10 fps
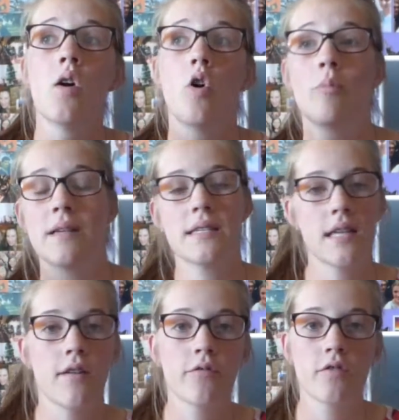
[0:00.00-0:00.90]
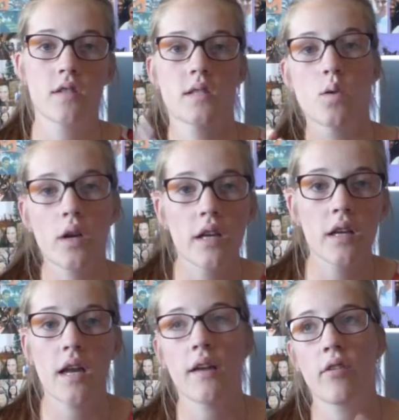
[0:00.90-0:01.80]
all my stuff
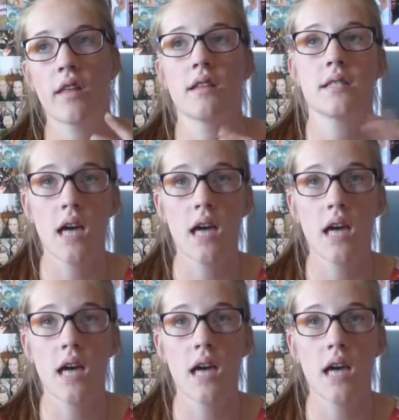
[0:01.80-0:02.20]
sorted and everything